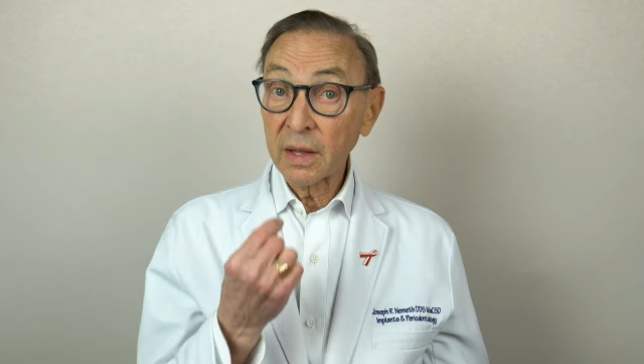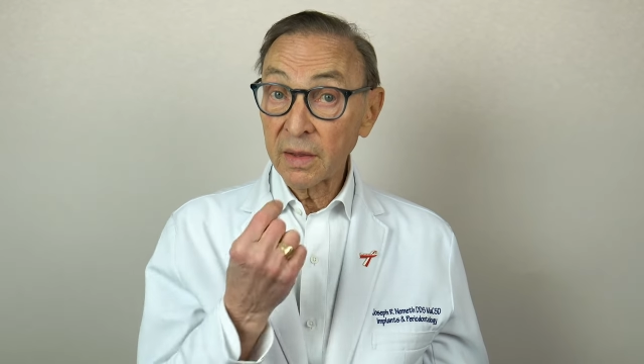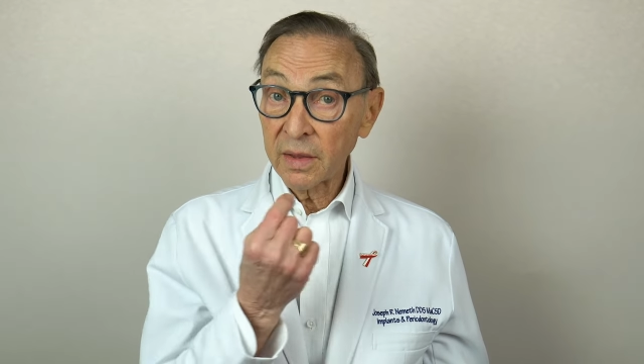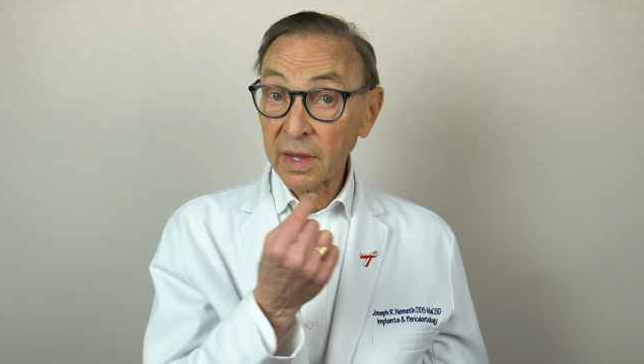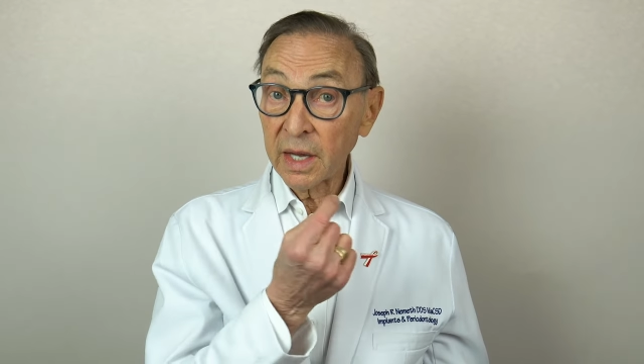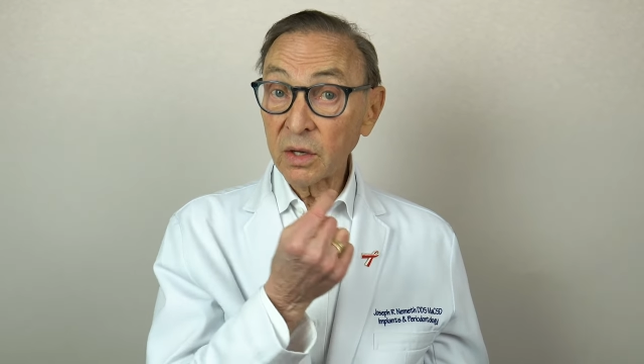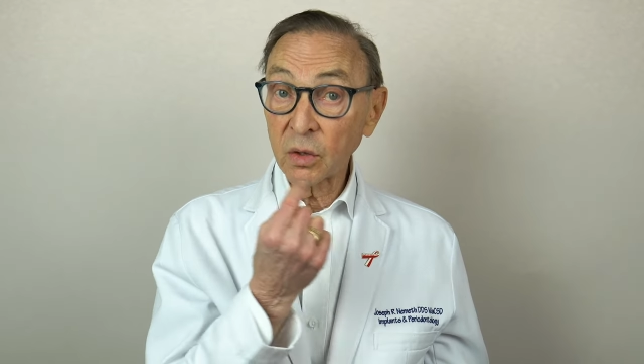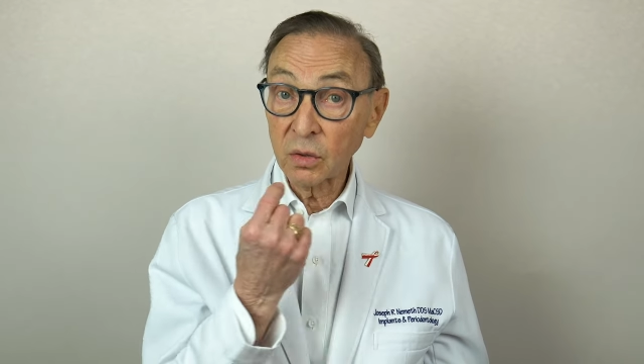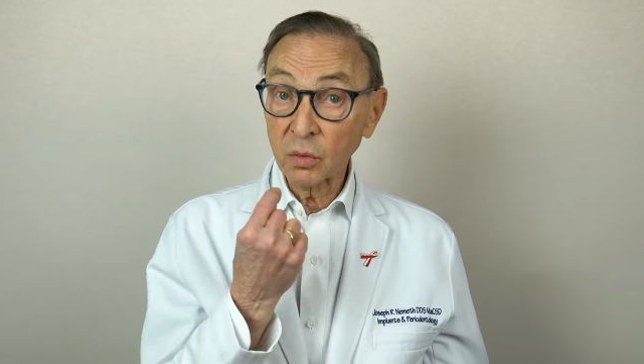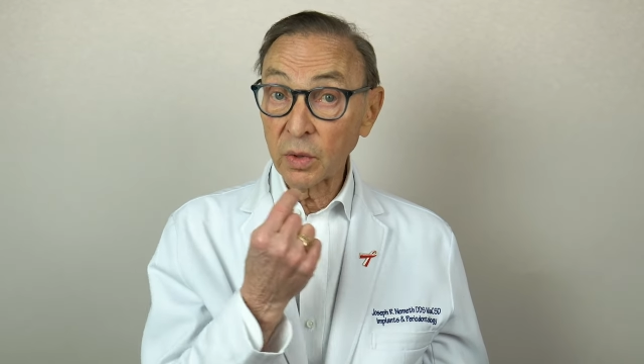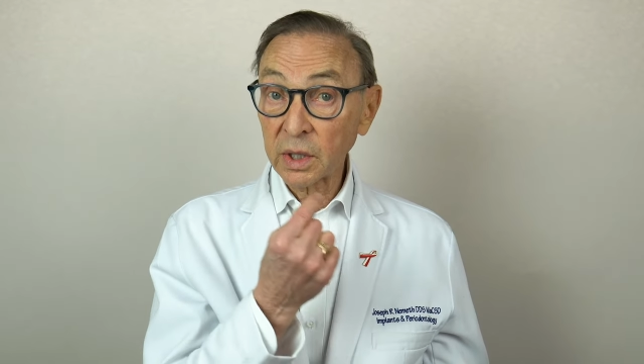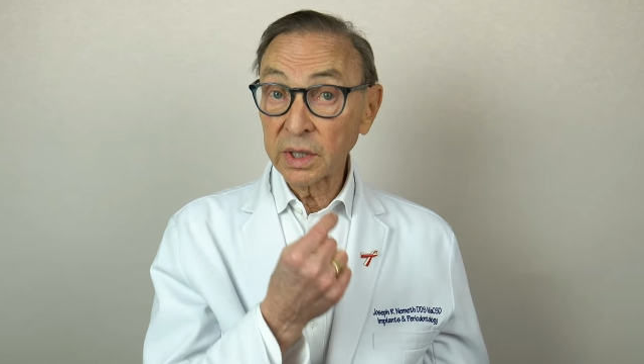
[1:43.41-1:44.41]
and then
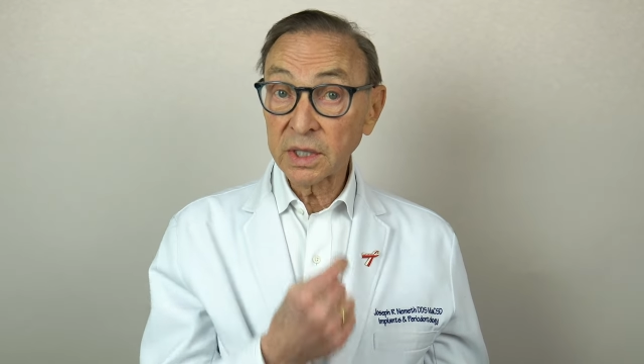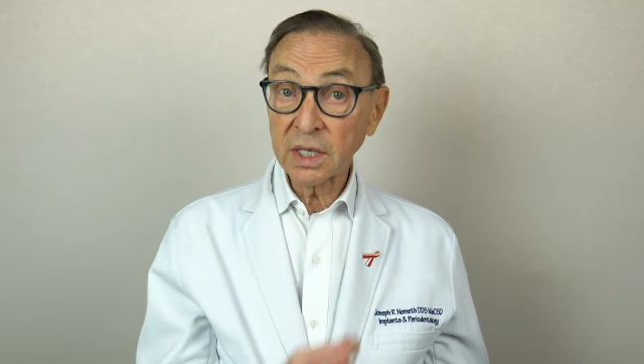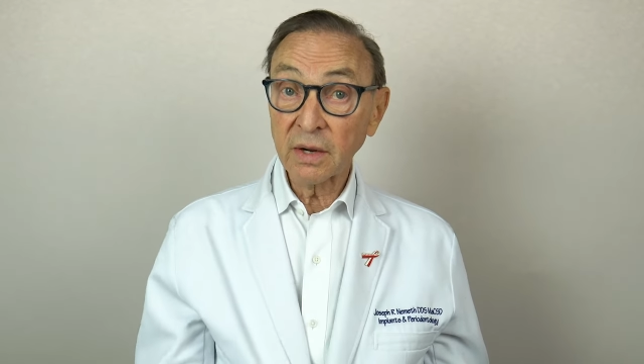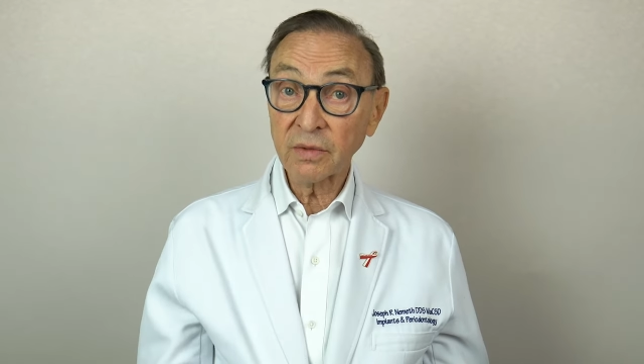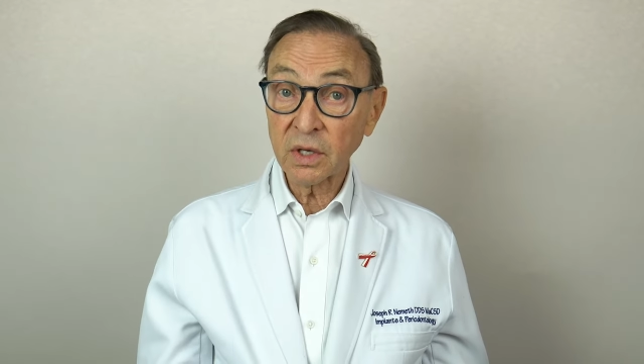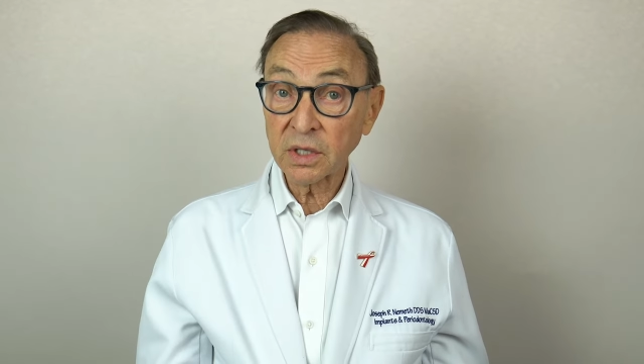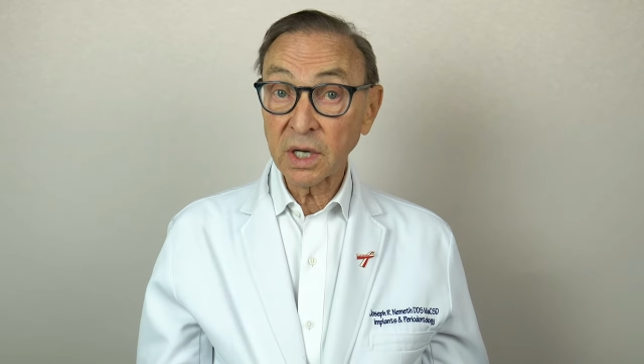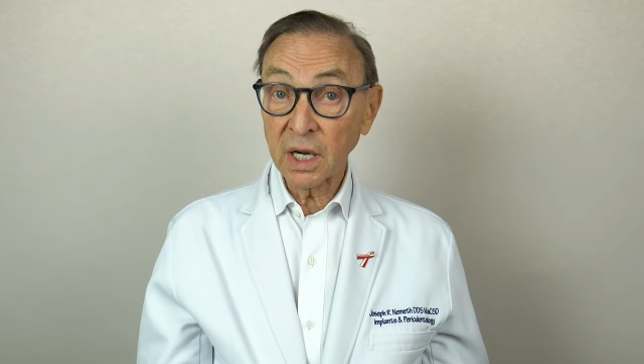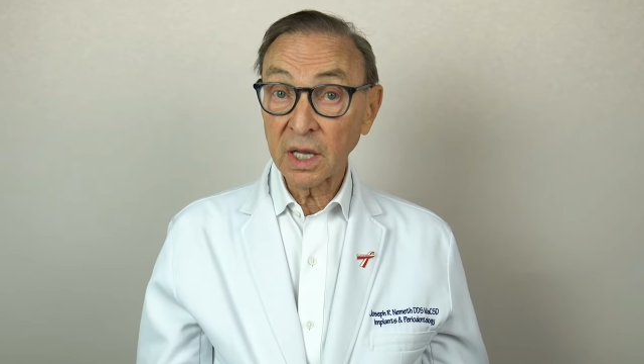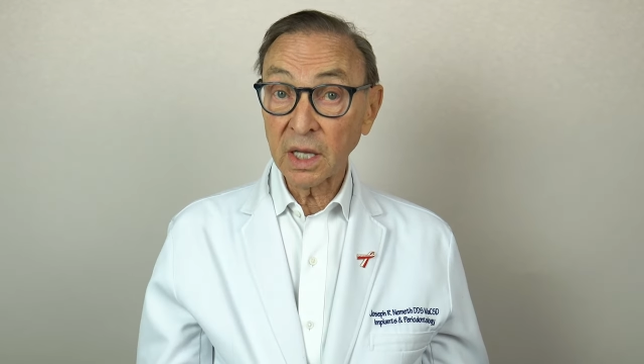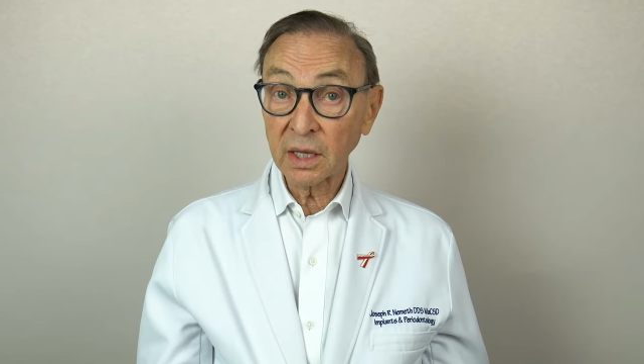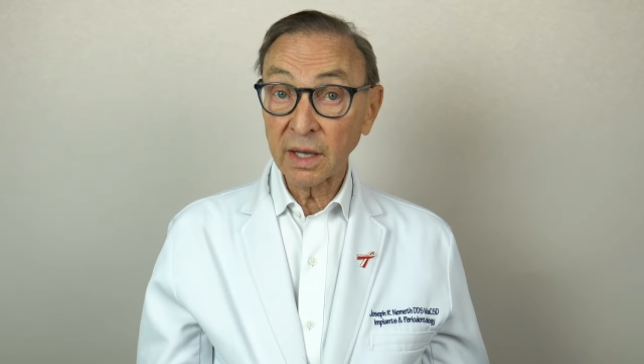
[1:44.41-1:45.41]
you'll really see if there's
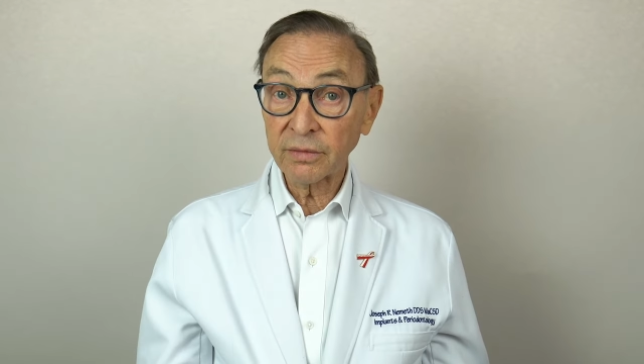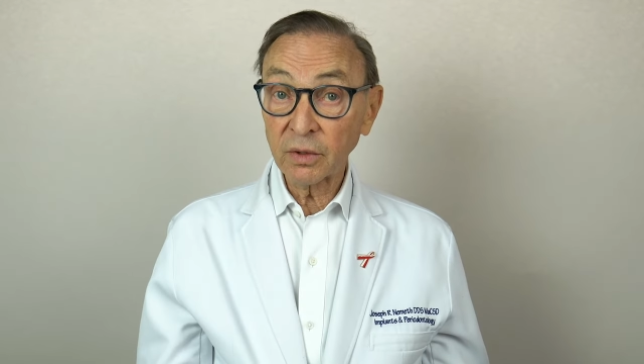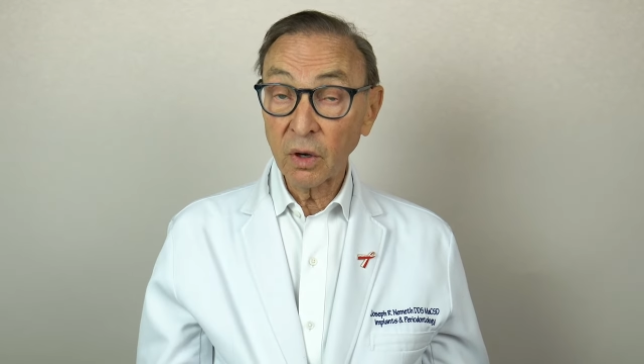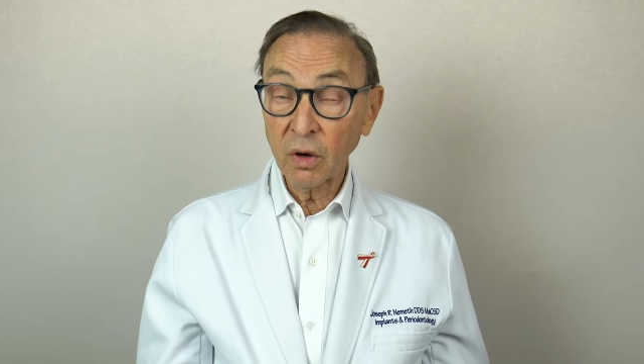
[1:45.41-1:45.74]
anything left